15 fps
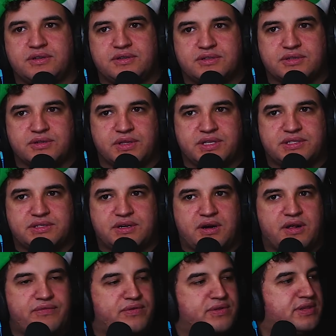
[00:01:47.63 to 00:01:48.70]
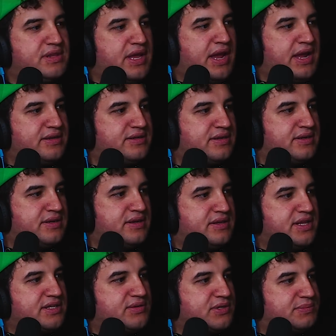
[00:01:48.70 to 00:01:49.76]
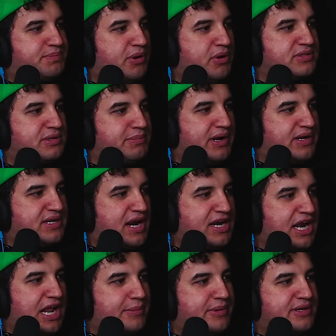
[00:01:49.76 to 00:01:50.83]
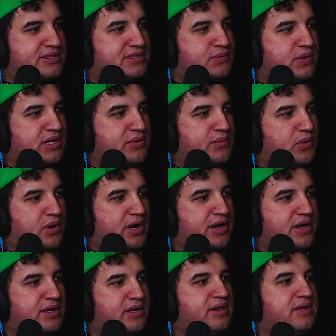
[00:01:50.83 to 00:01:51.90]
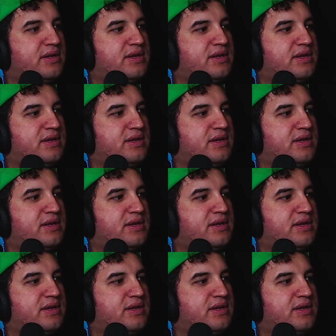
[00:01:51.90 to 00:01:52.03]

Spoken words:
So let's start off with that. This one's posted by Dynamics21.